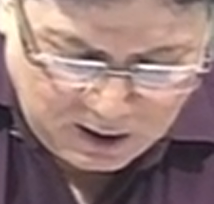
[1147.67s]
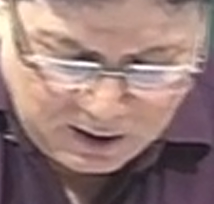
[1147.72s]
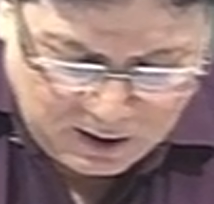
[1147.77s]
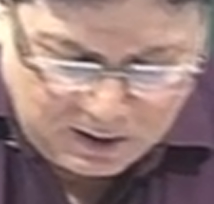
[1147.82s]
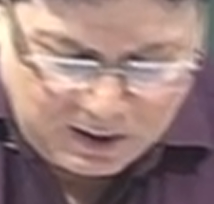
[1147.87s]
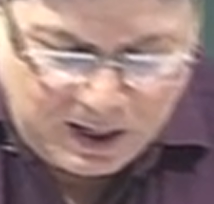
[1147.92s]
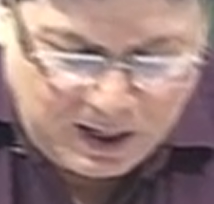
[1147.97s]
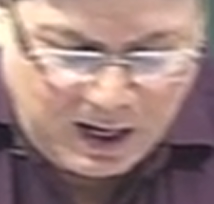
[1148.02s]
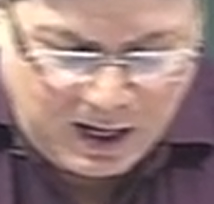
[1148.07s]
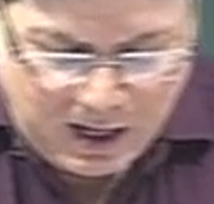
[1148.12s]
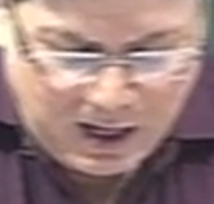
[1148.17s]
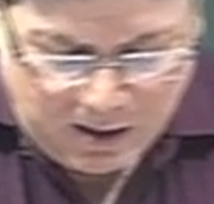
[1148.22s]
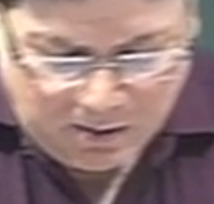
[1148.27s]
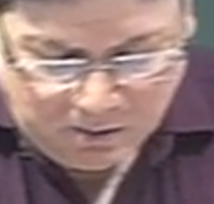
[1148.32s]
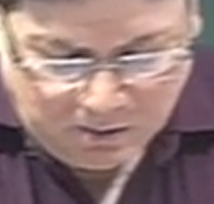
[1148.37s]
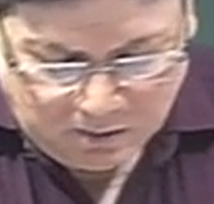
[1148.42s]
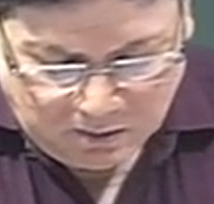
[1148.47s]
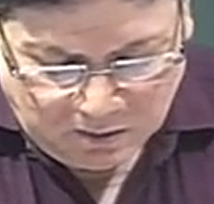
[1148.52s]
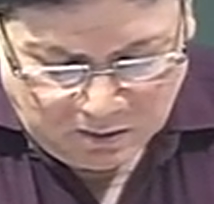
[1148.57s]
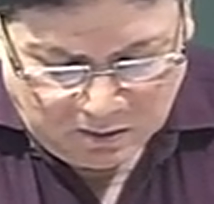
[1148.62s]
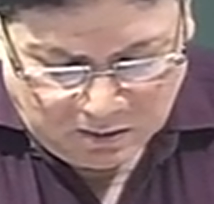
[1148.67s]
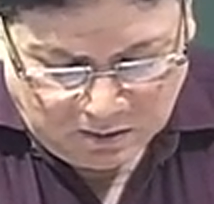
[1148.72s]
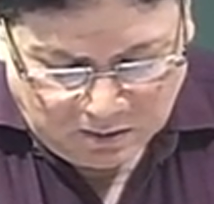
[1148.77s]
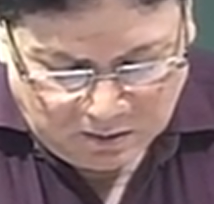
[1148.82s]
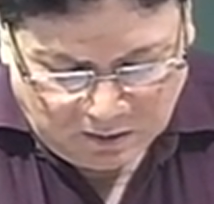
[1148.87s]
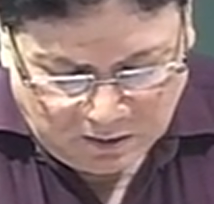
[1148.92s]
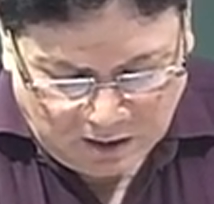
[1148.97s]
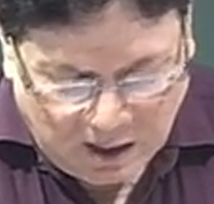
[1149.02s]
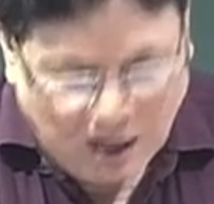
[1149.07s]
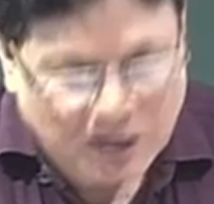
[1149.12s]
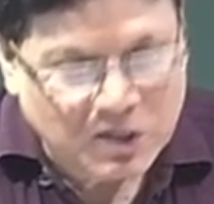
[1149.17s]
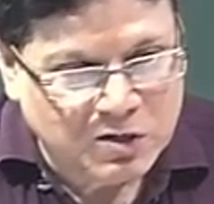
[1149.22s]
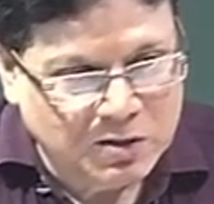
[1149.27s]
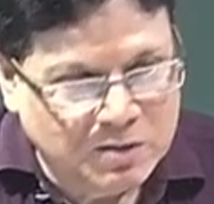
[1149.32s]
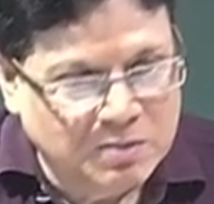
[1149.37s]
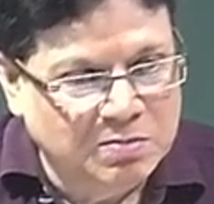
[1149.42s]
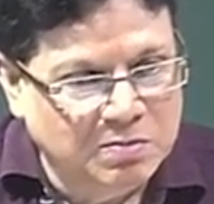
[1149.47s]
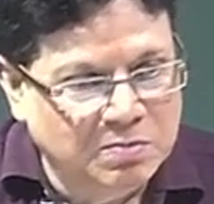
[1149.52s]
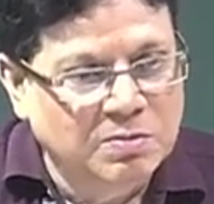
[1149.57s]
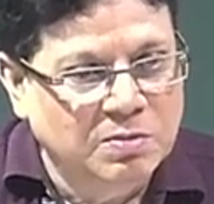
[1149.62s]
the last
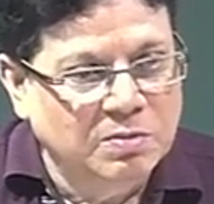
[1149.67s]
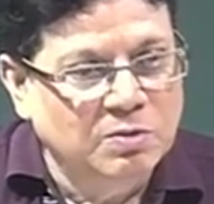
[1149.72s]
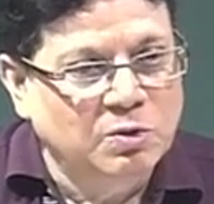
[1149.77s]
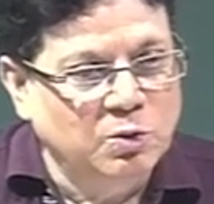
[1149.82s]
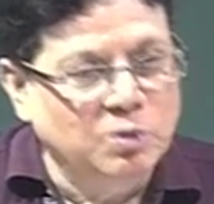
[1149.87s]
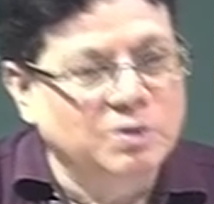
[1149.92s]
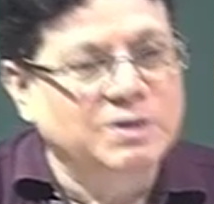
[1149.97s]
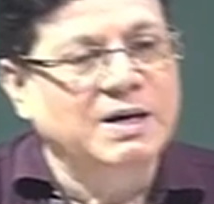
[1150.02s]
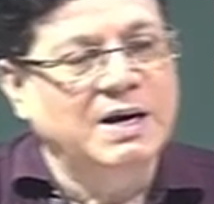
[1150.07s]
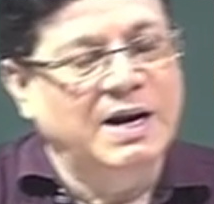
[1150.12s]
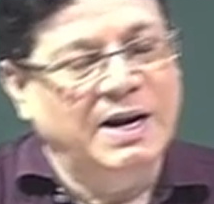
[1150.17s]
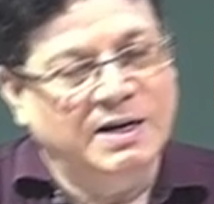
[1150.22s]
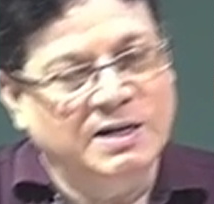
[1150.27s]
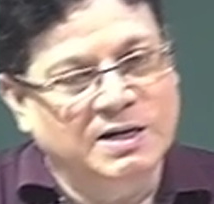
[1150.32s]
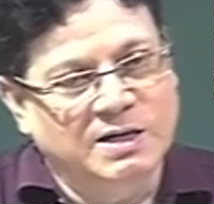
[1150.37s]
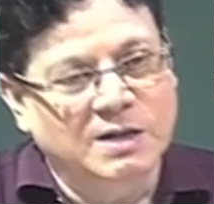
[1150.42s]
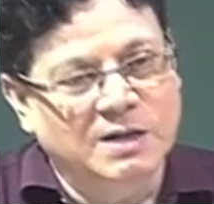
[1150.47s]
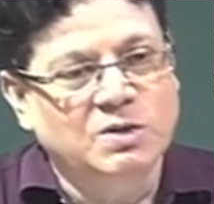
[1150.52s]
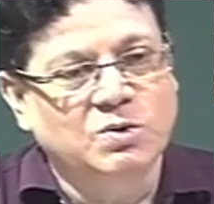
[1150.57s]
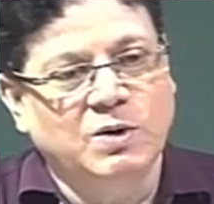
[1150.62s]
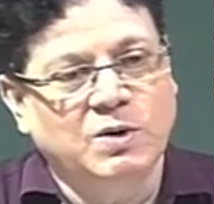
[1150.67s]
2-3 lectures.